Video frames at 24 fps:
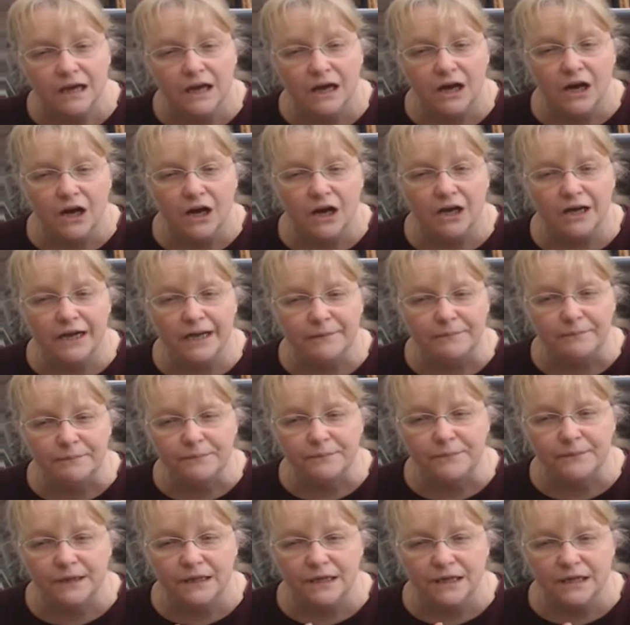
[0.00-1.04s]
Okay,
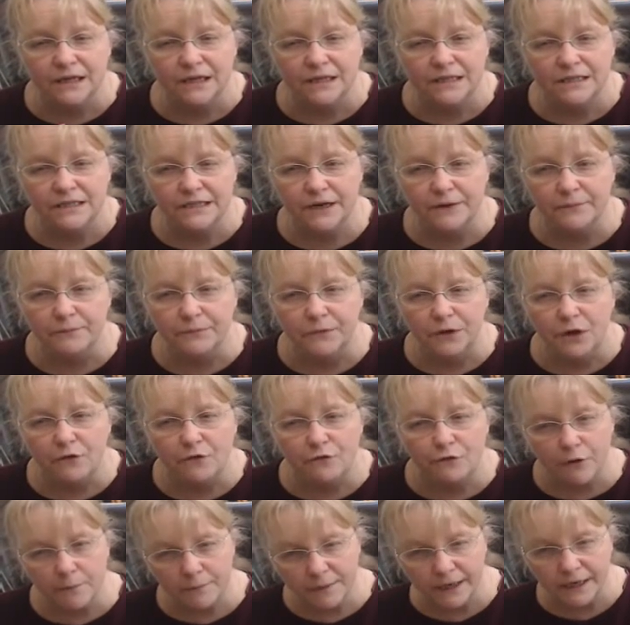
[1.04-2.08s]
so
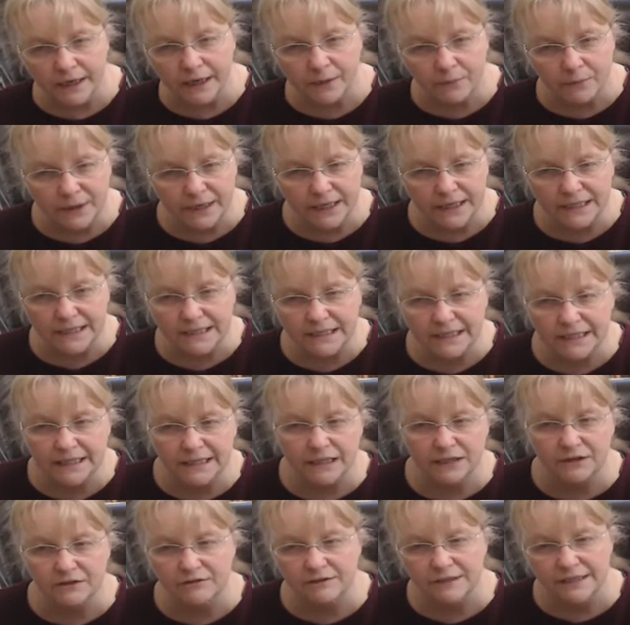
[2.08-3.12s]
from here we can see that
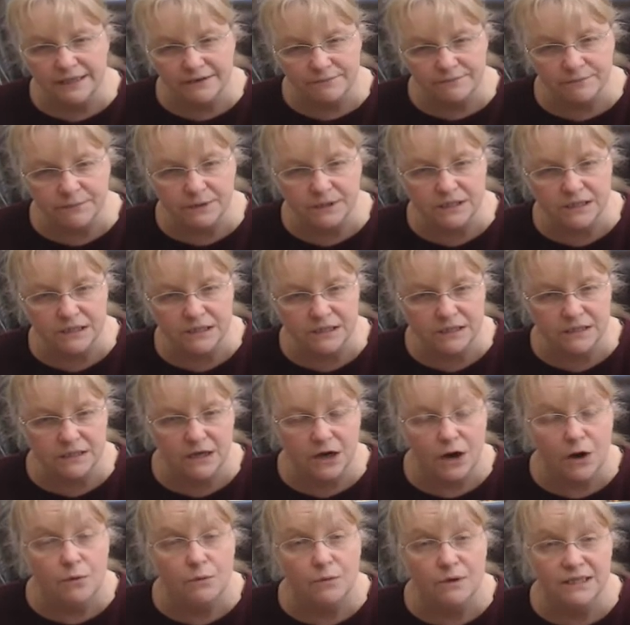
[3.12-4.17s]
there are 7 buses
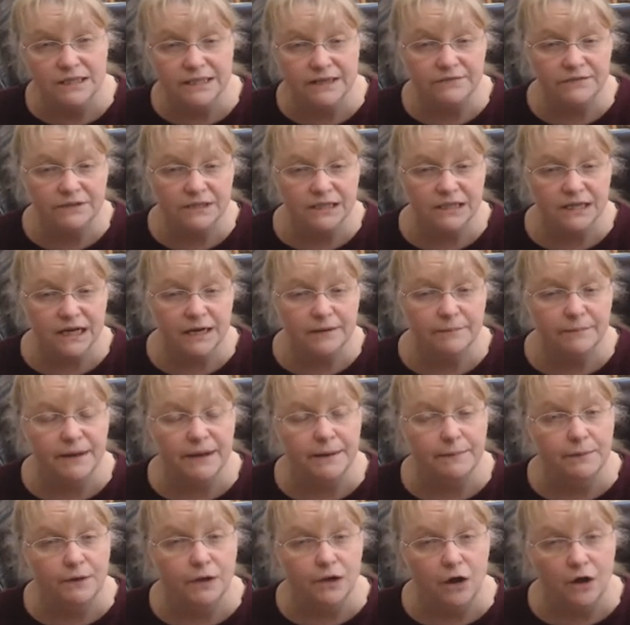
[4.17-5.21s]
with 7 to 9
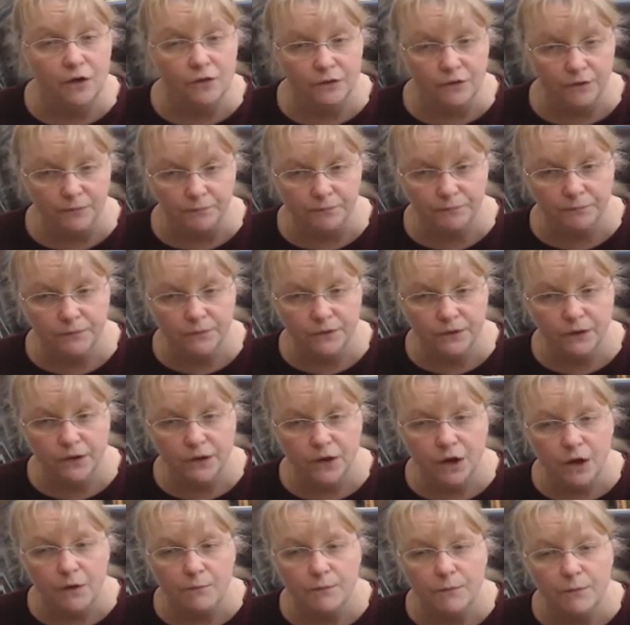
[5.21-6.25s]
people on them.
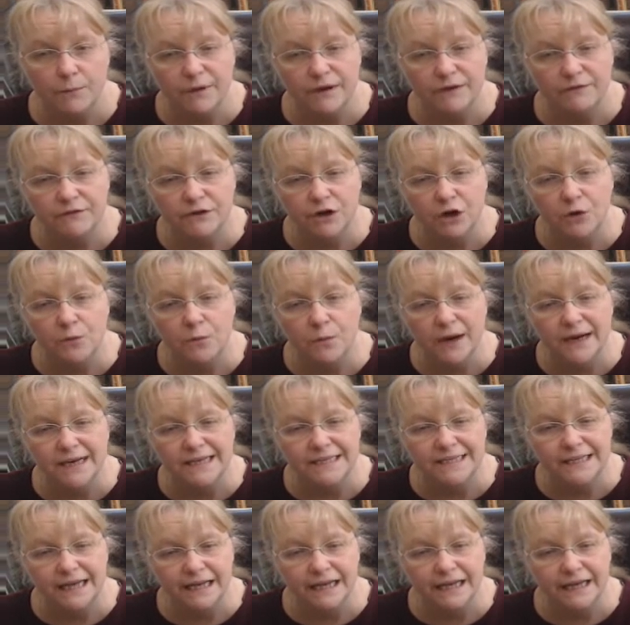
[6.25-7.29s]
But we have no way
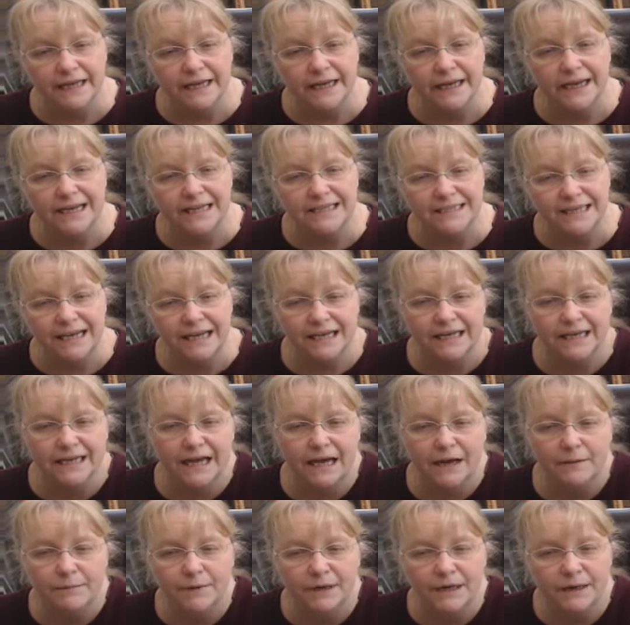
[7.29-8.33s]
telling exactly how
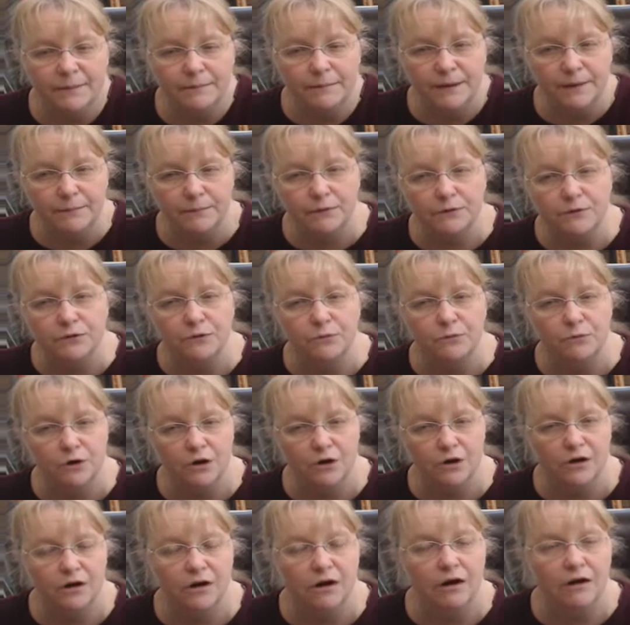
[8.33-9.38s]
many people there
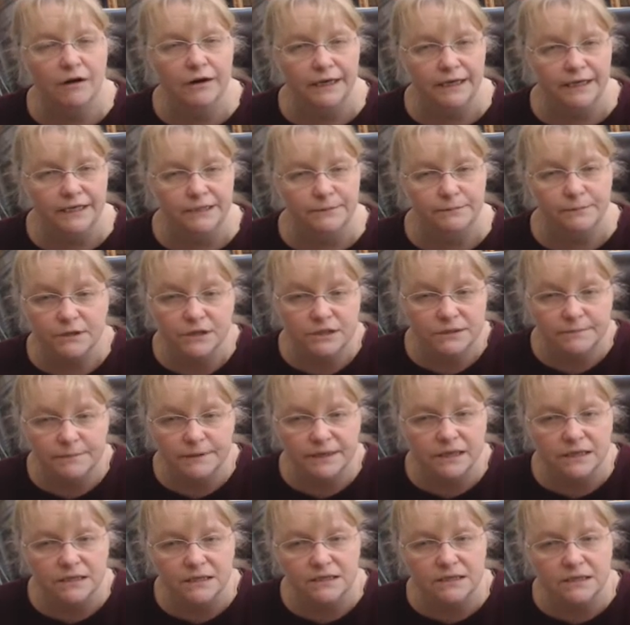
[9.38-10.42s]
were on each bus
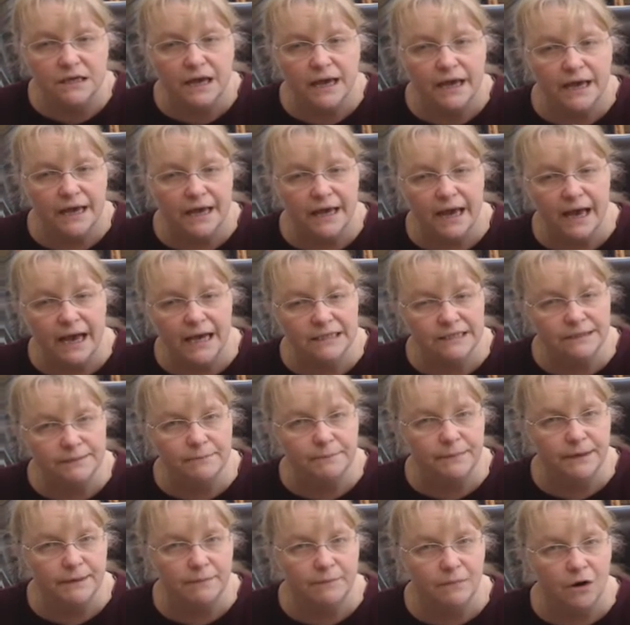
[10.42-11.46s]
because it hasn't
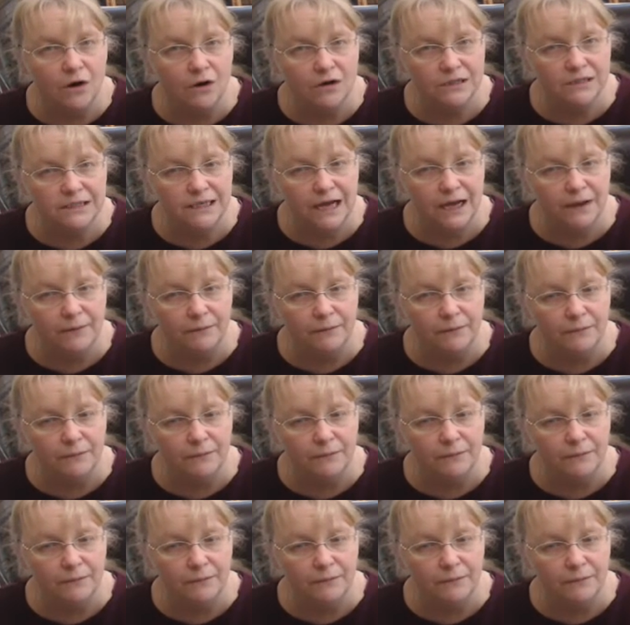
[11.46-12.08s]
been marked down.